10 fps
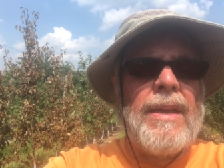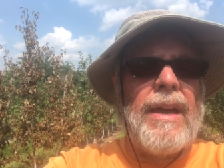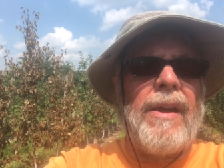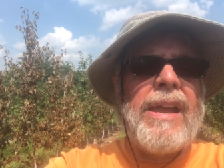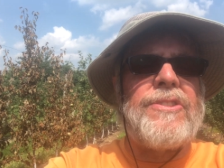
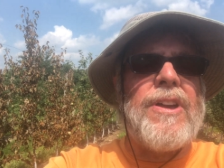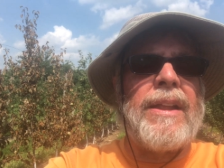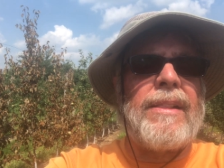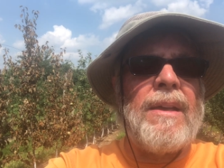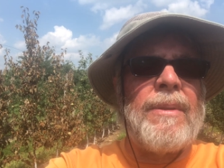All right,
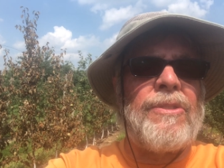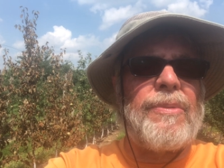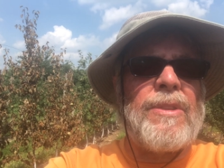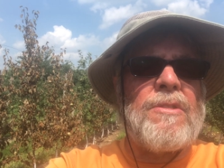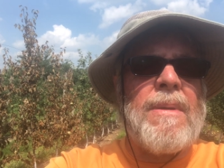Jon Clements
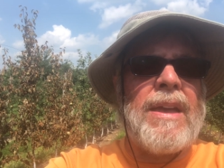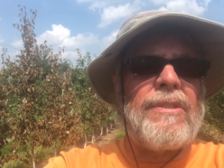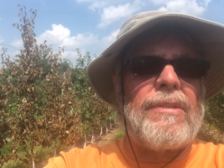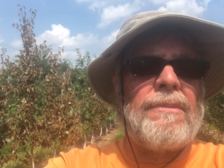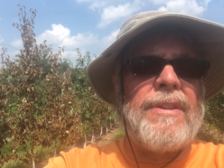for the
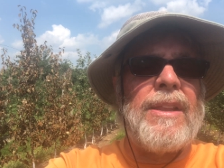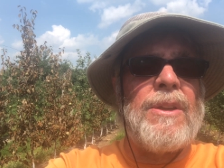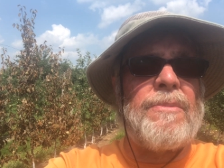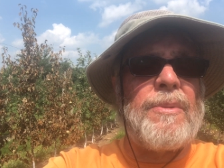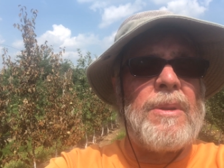UMass
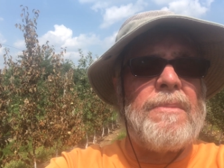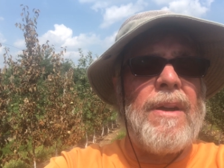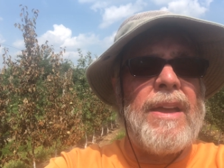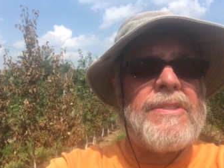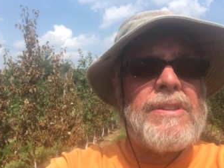Video Fruit
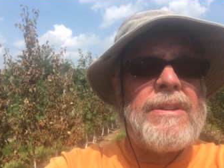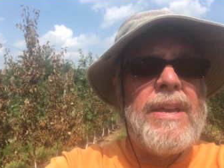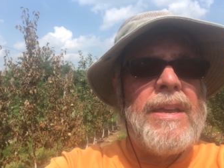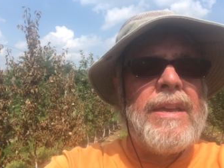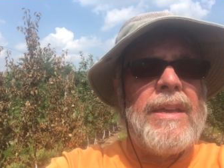Advisor.
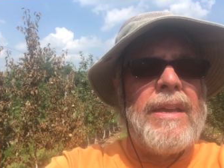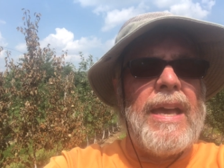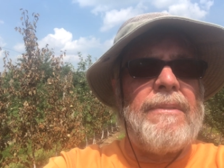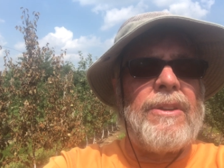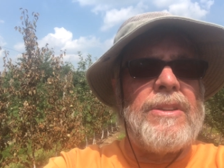
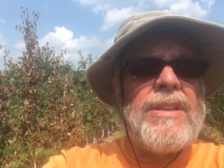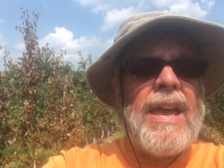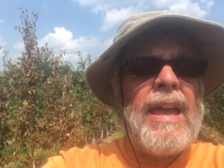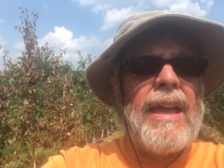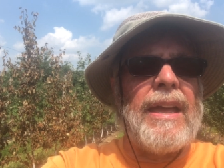Have a good
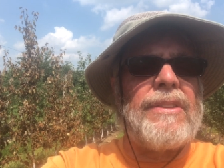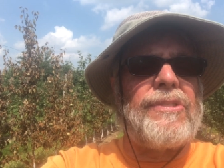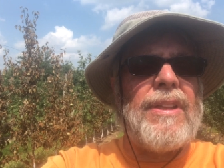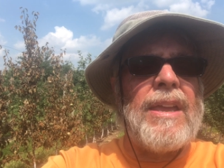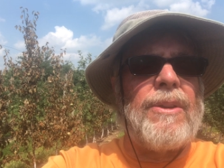day and
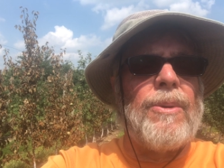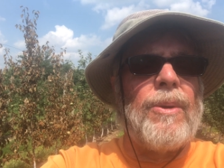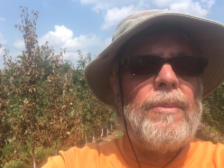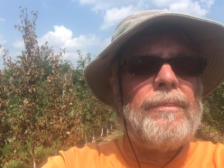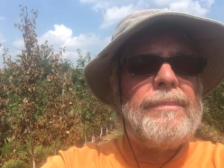stay cool.